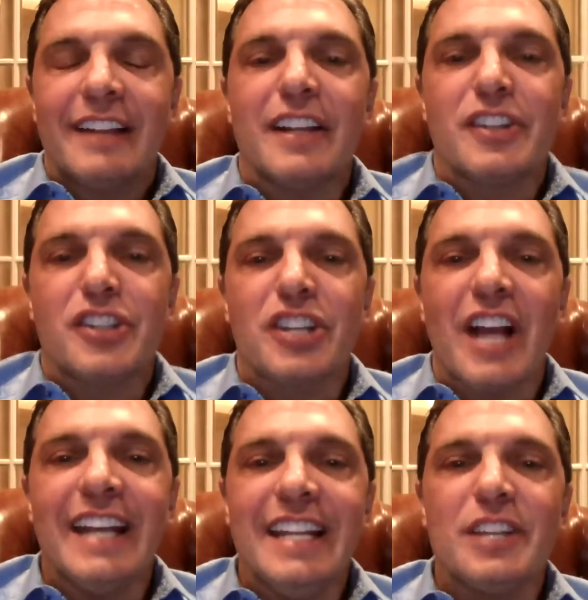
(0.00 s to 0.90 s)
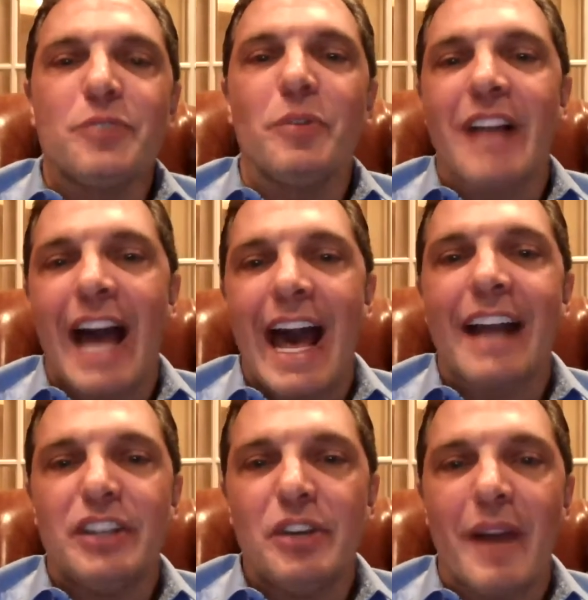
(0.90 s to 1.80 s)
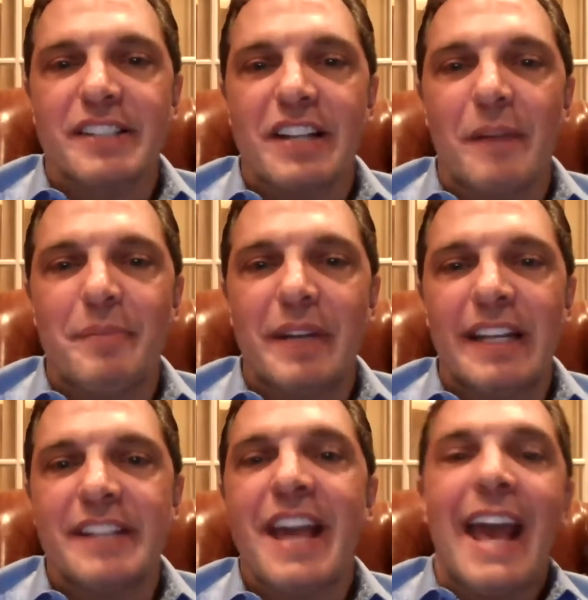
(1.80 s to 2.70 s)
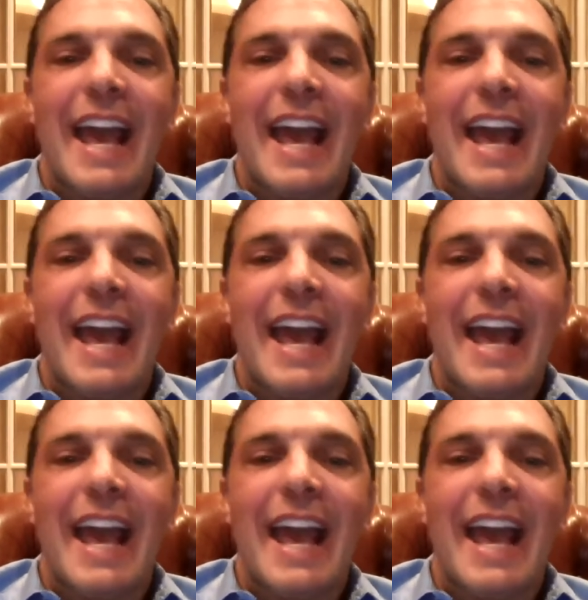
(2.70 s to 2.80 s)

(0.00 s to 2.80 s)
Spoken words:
The Chinese will hack US companies